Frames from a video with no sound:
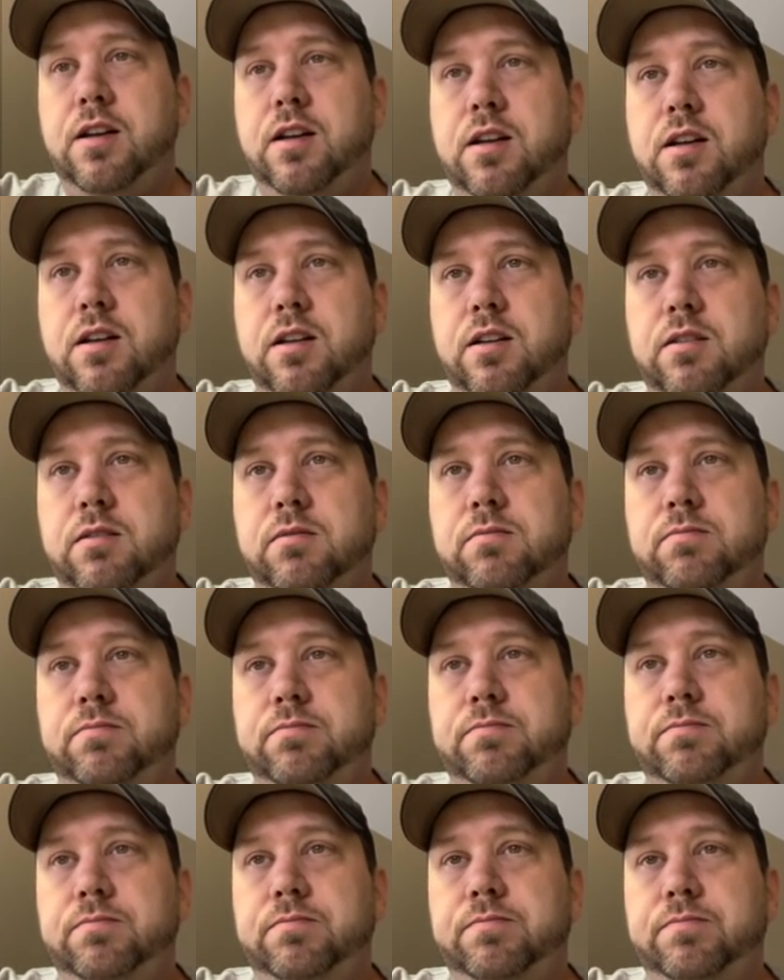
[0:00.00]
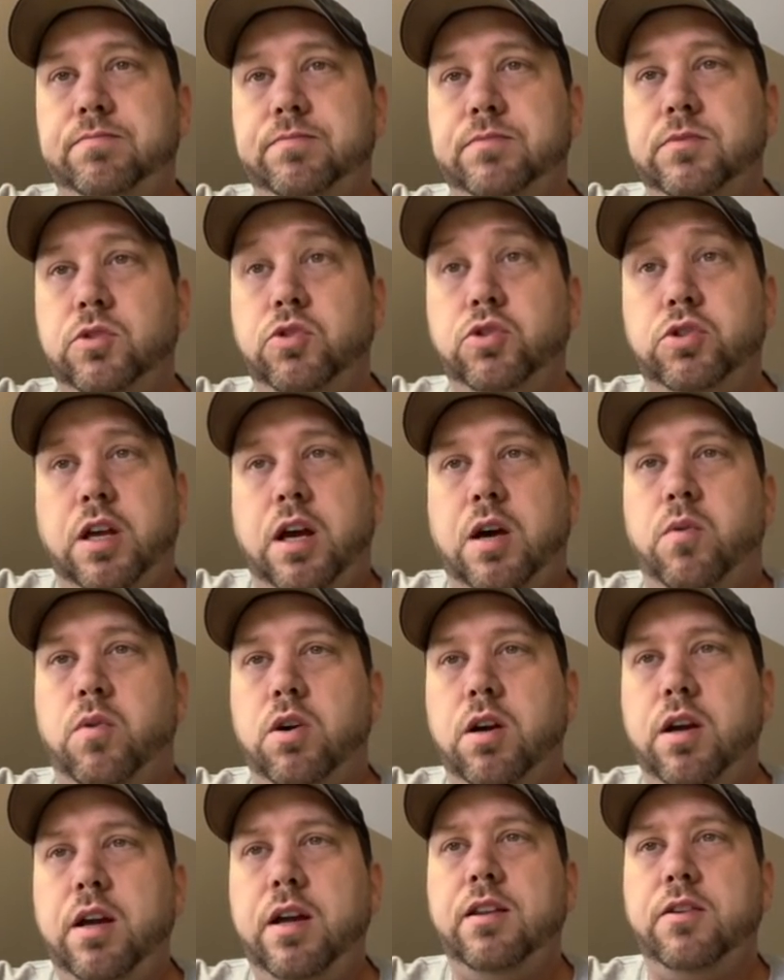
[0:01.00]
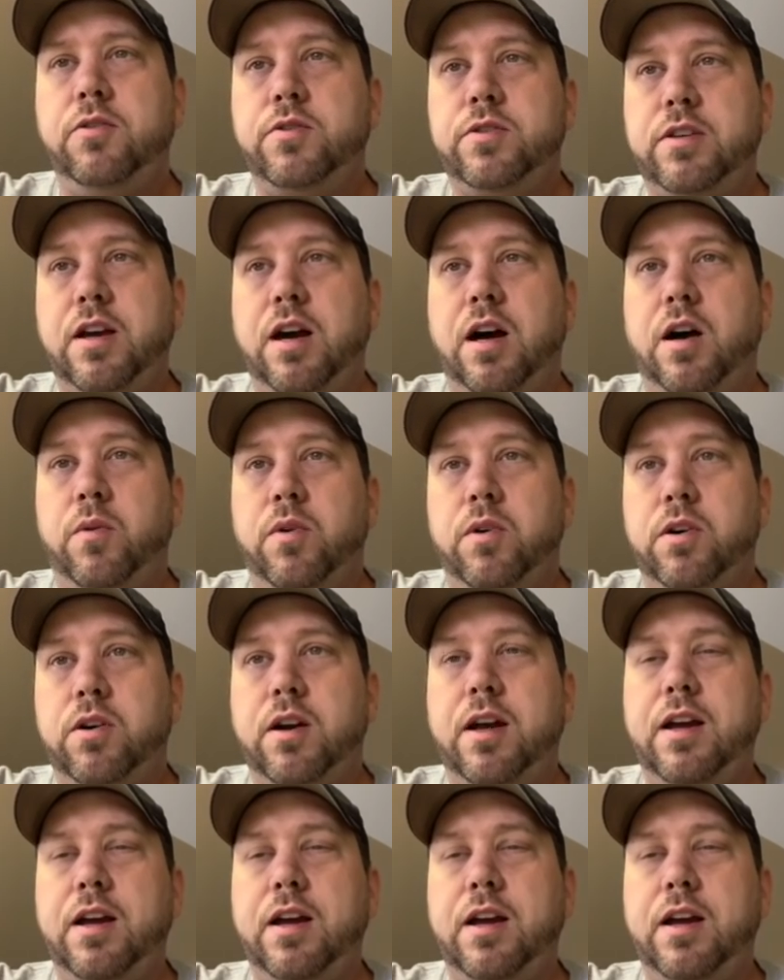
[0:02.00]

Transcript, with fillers: Uh, Luke Skywalker. I had Luke Skywalker.